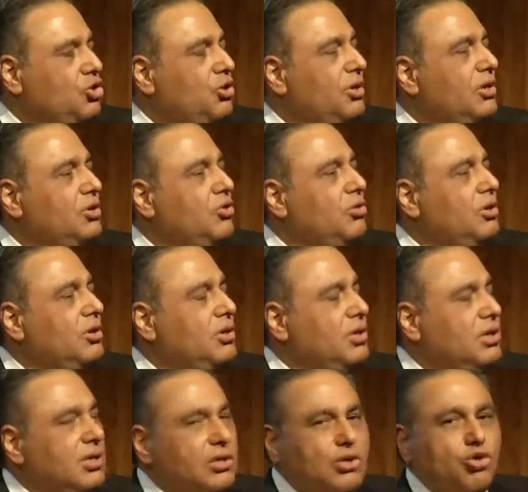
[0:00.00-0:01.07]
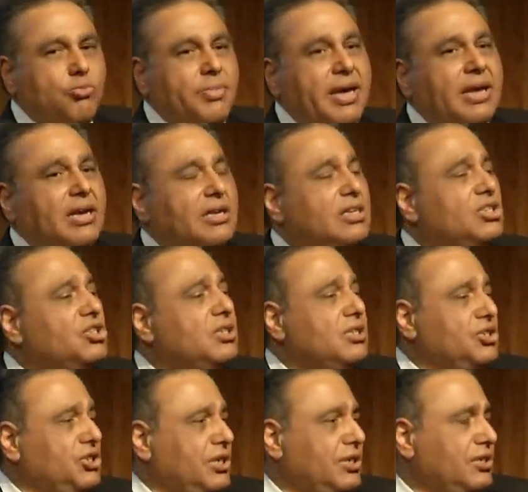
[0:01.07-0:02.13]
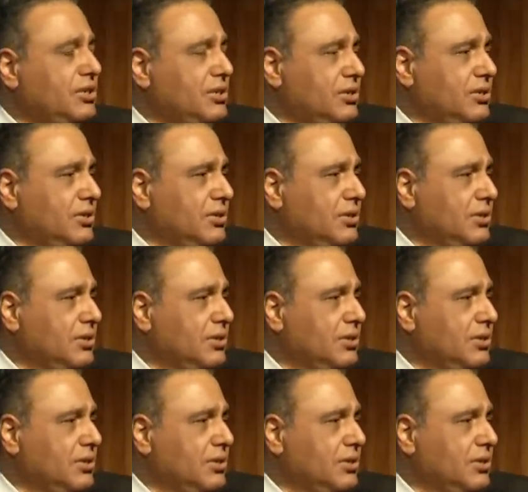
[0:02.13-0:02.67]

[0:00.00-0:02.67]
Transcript: you make additional shares.